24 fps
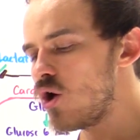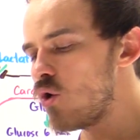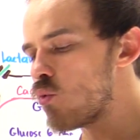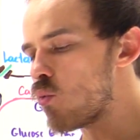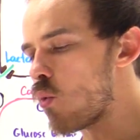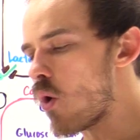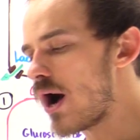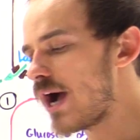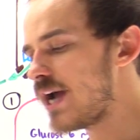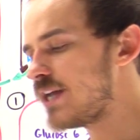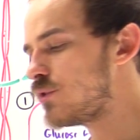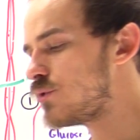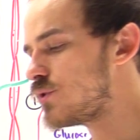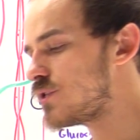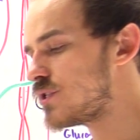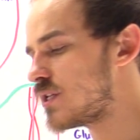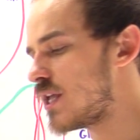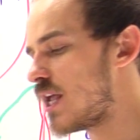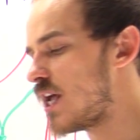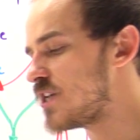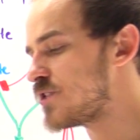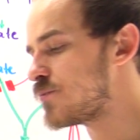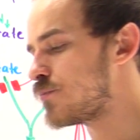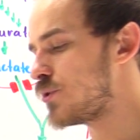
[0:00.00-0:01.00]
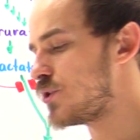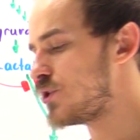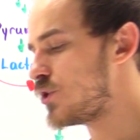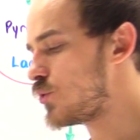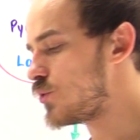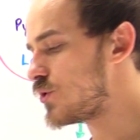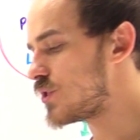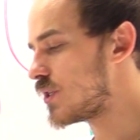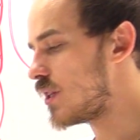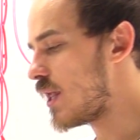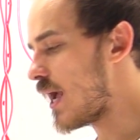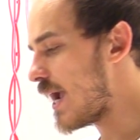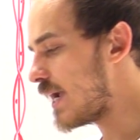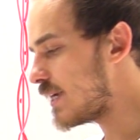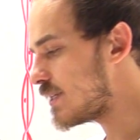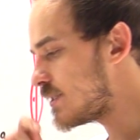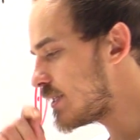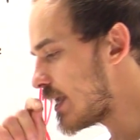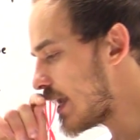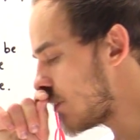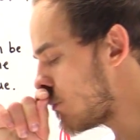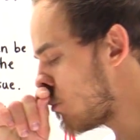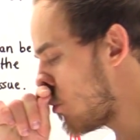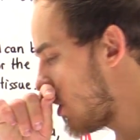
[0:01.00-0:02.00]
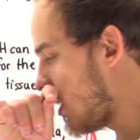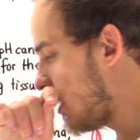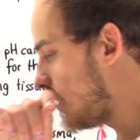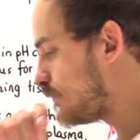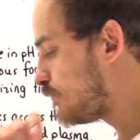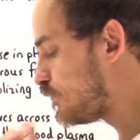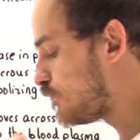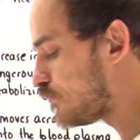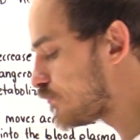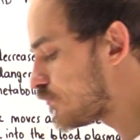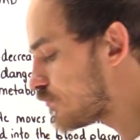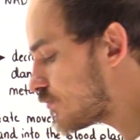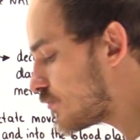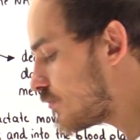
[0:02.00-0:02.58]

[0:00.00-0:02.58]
Why do cells produce lactate? Well,